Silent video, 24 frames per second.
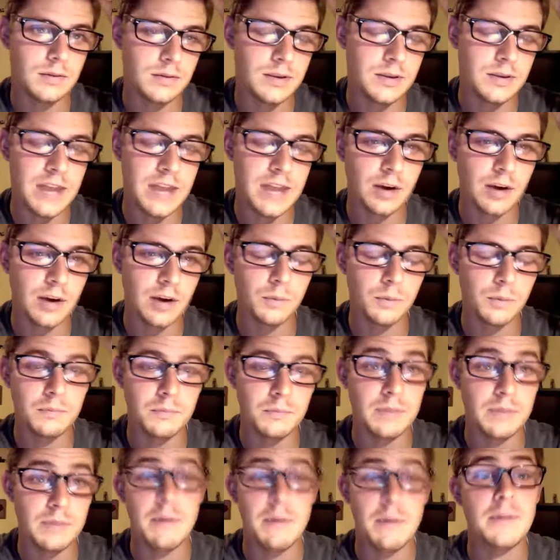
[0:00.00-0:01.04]

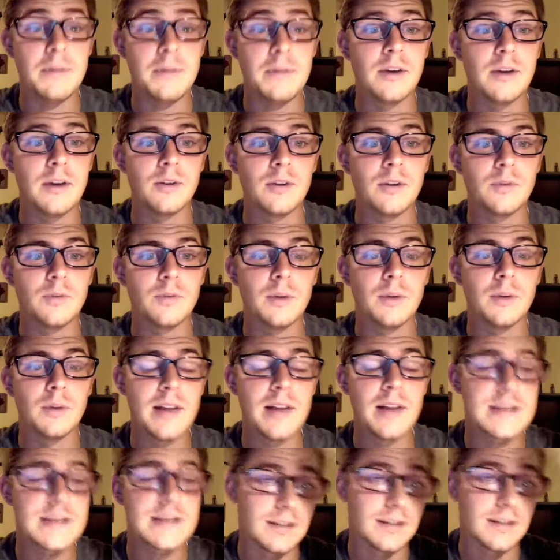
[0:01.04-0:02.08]
maybe they don't even
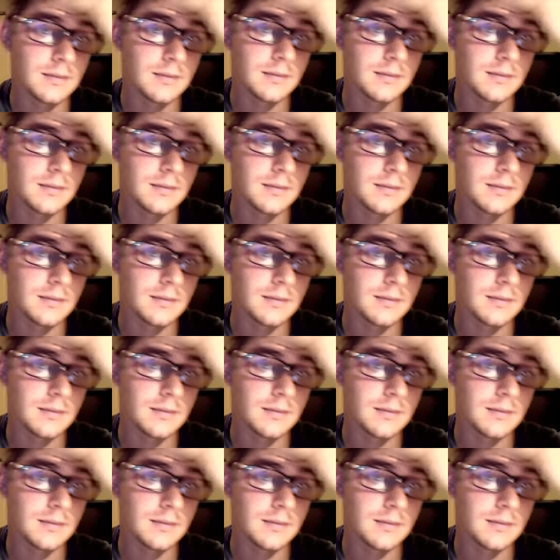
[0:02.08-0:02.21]
realize it.